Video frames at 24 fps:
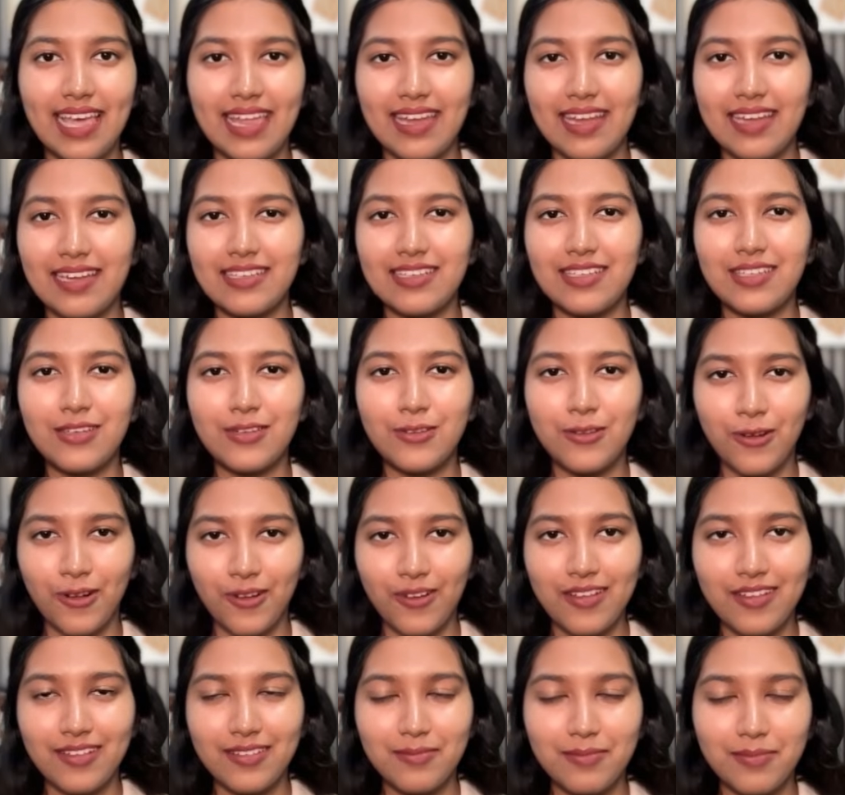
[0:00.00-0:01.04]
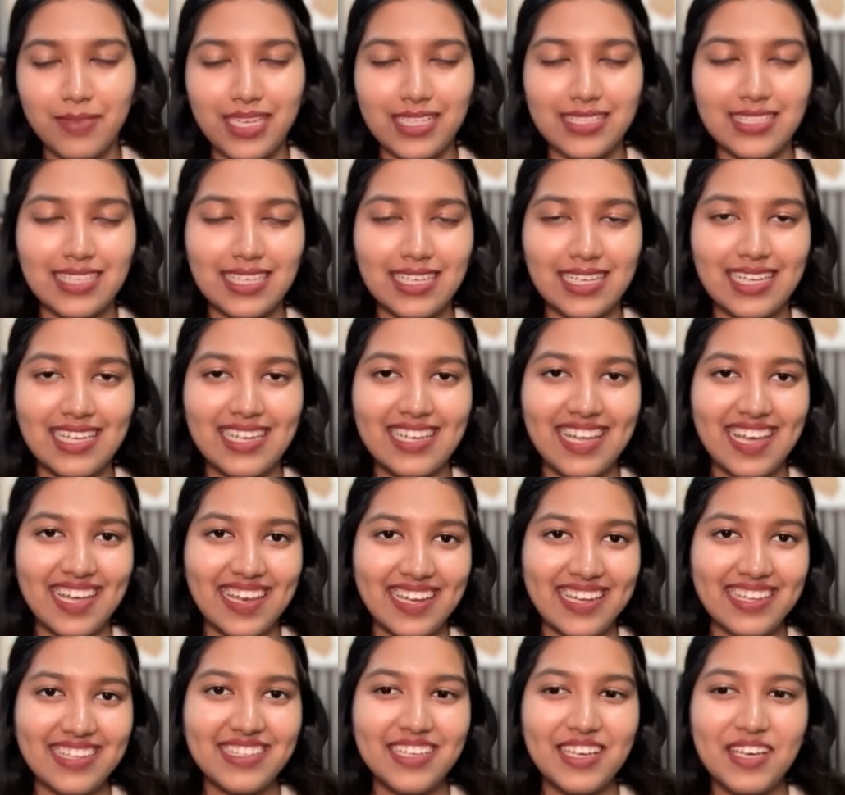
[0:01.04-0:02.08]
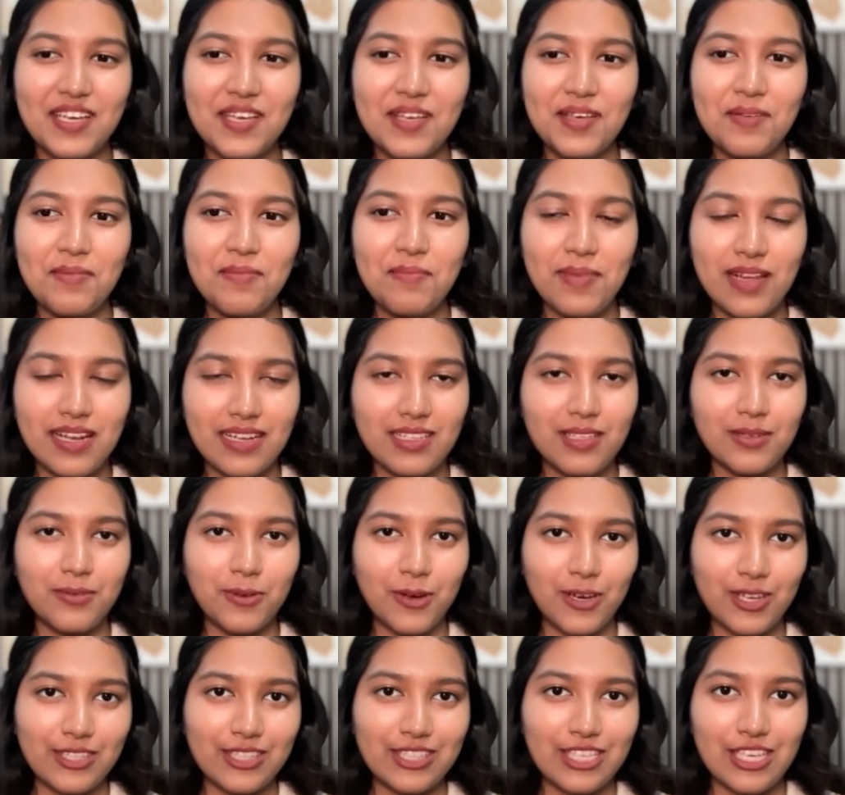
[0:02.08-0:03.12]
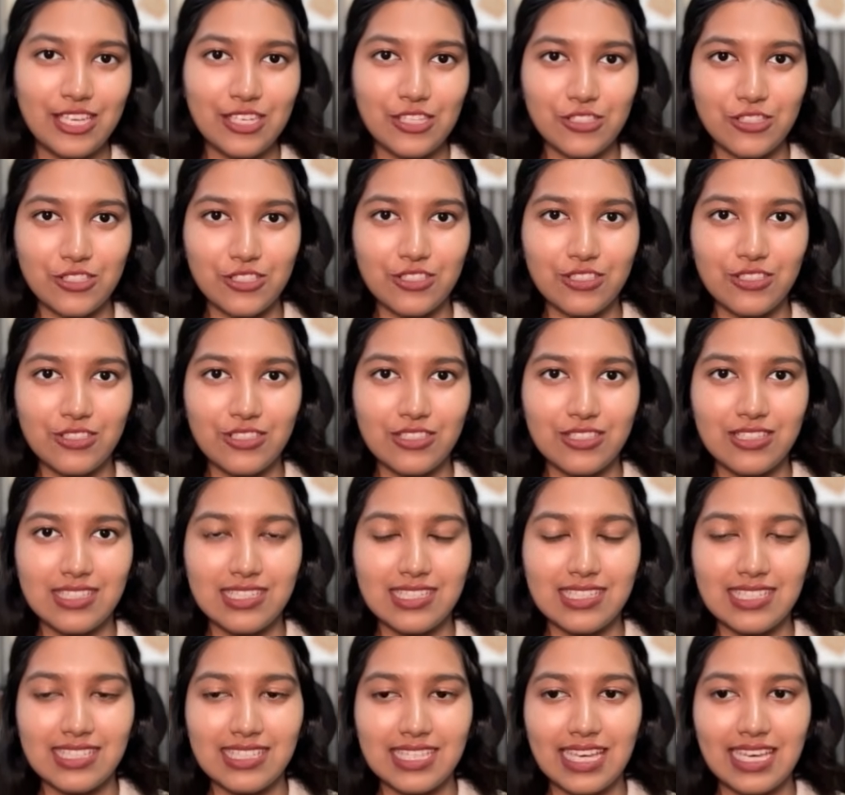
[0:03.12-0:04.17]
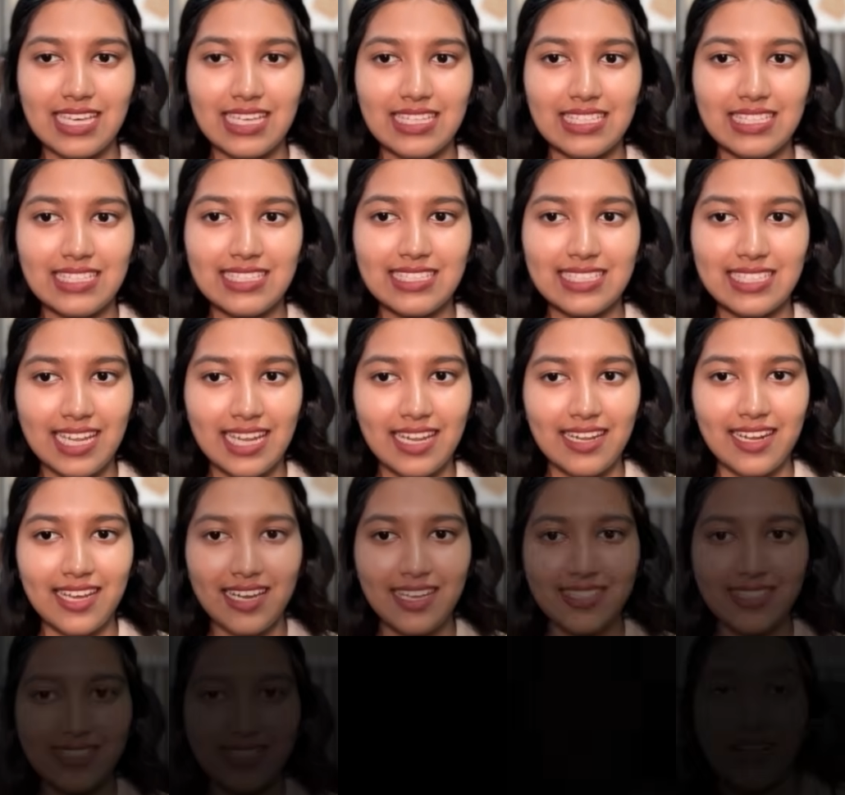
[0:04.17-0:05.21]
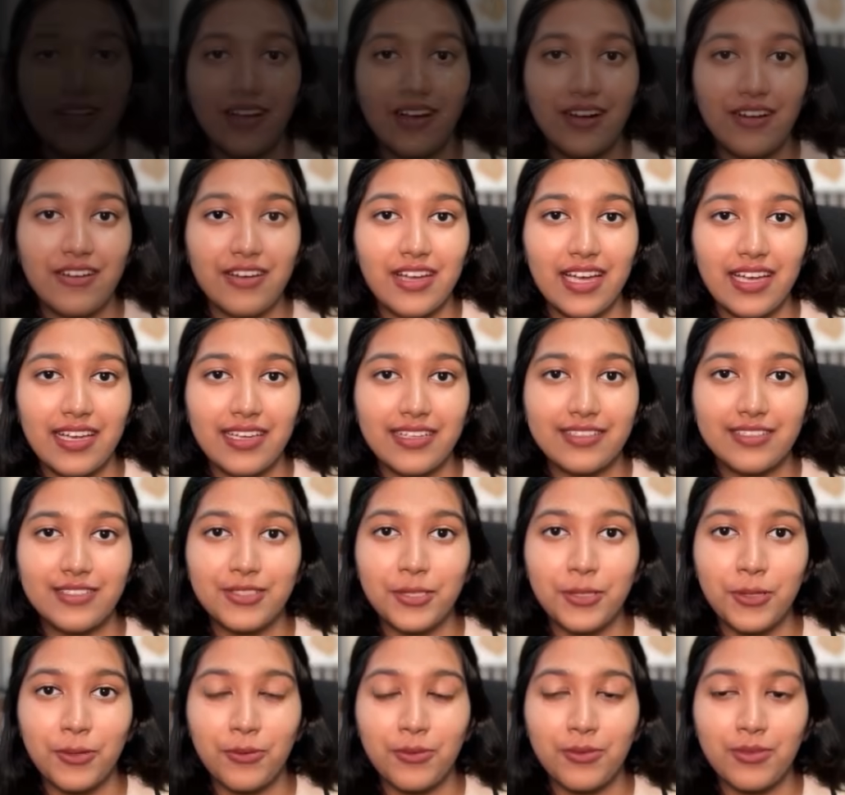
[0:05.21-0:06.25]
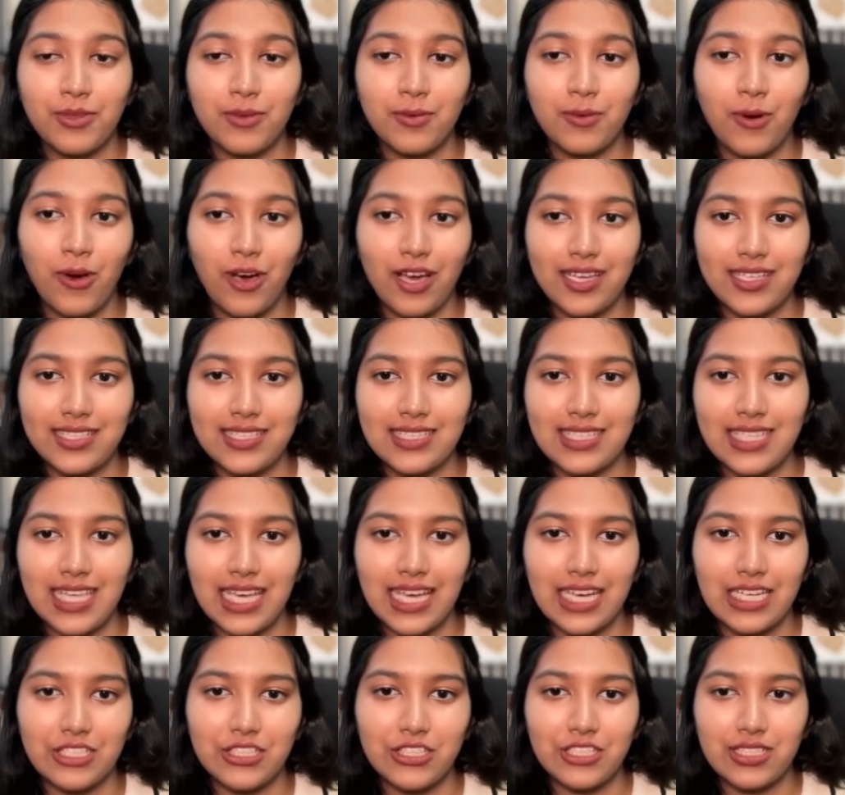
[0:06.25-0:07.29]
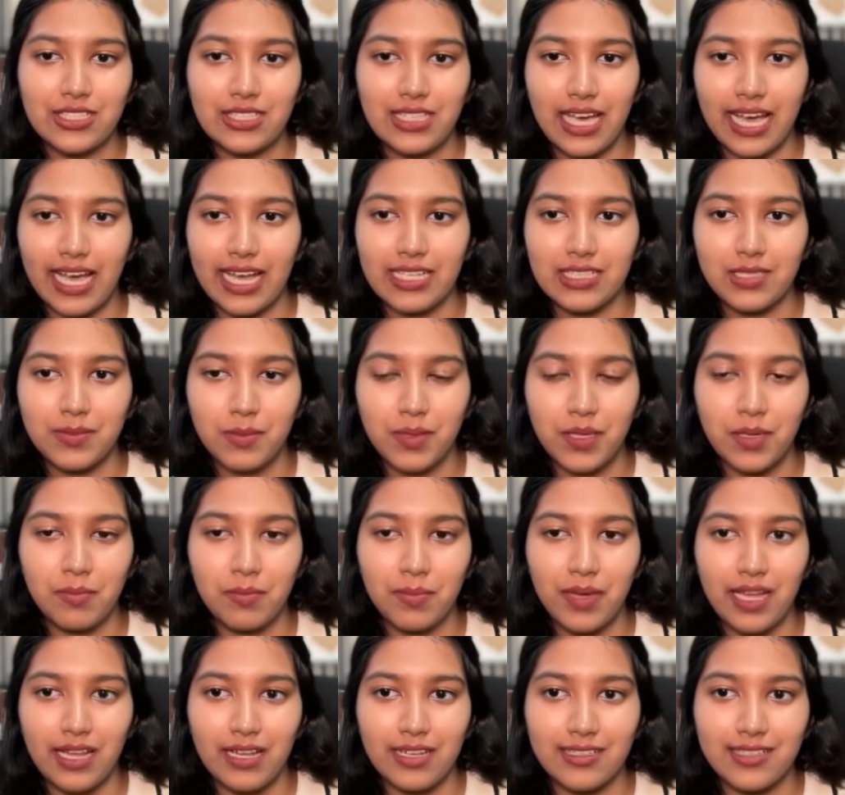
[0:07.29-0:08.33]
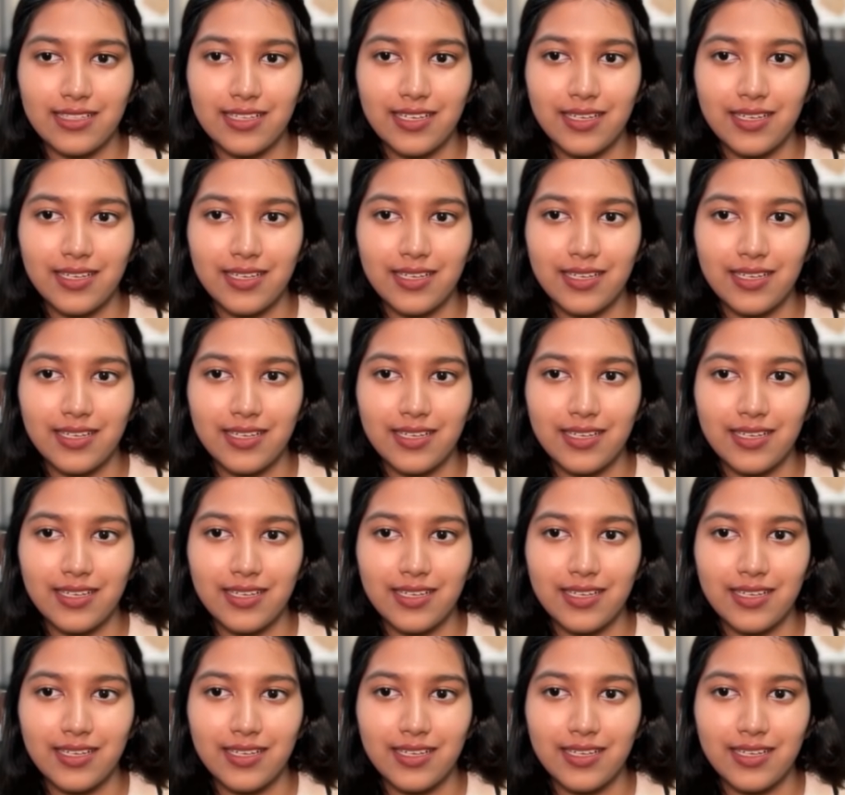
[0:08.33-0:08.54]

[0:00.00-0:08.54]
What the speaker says: it cook, basically let it build the voice agent inside Telnyx. Alright, so the voice agent has been built.